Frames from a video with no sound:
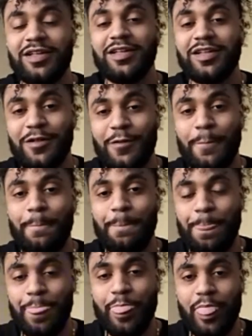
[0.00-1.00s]
and they don't
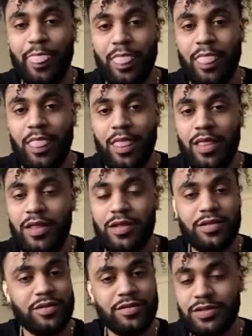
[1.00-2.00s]
like if they actually are
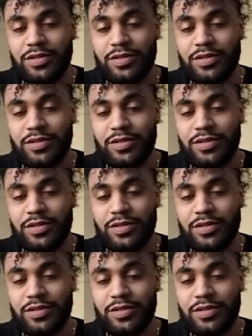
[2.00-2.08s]
on